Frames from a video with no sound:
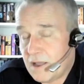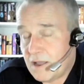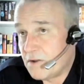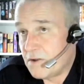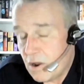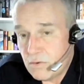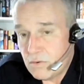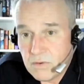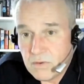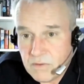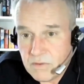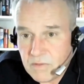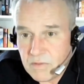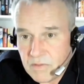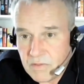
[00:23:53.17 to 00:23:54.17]
I know
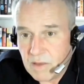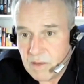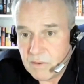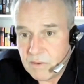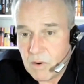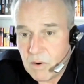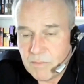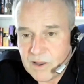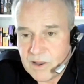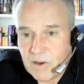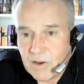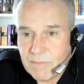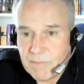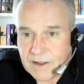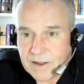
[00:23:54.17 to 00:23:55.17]
that we won't be
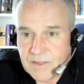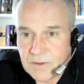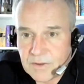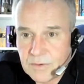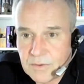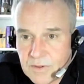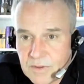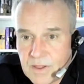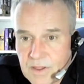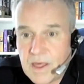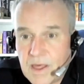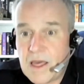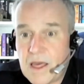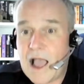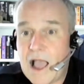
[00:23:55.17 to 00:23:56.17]
going back to
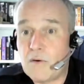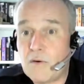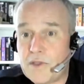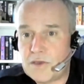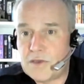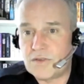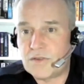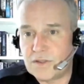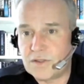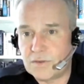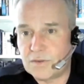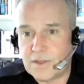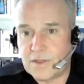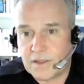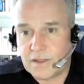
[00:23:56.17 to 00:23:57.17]
how we used to
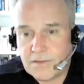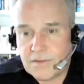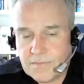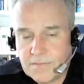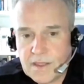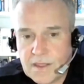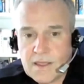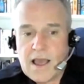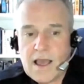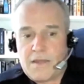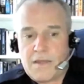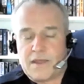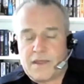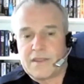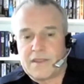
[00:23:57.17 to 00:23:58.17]
do things.
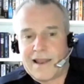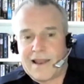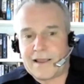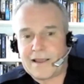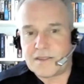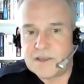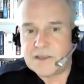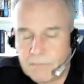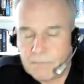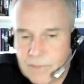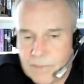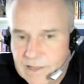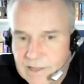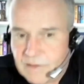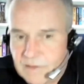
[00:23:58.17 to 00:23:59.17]
I think the legacy will
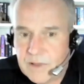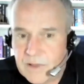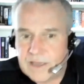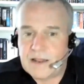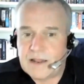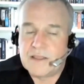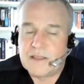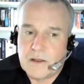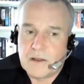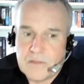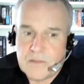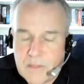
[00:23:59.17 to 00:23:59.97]
be that we can, you know,